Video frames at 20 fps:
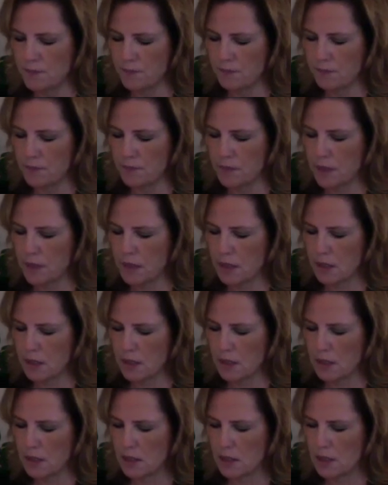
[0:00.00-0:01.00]

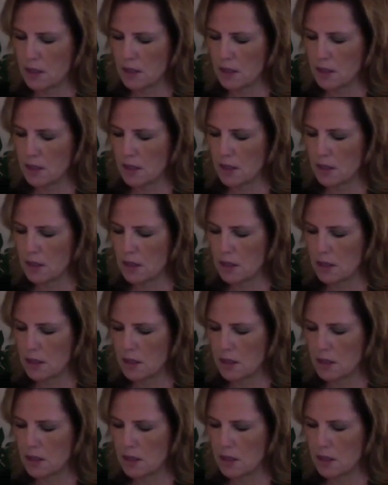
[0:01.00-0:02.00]

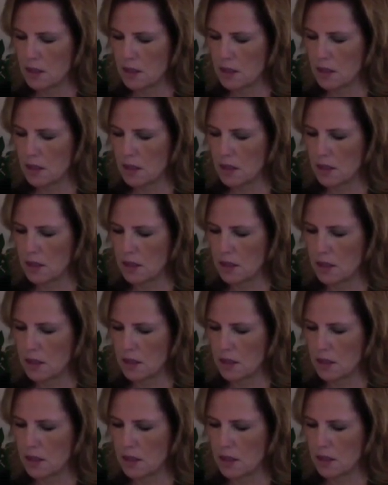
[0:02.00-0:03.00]

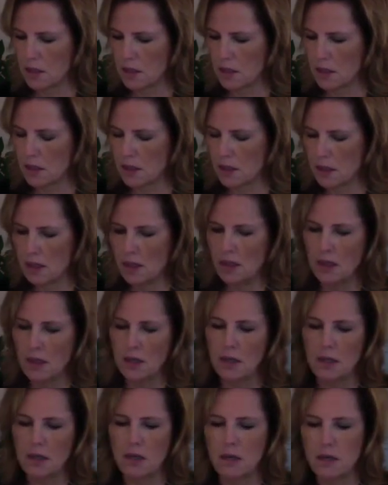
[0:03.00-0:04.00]

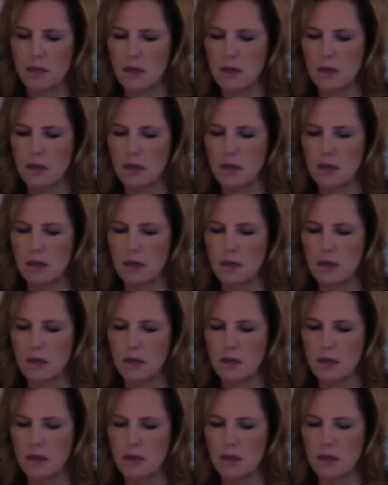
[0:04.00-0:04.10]
[no speech]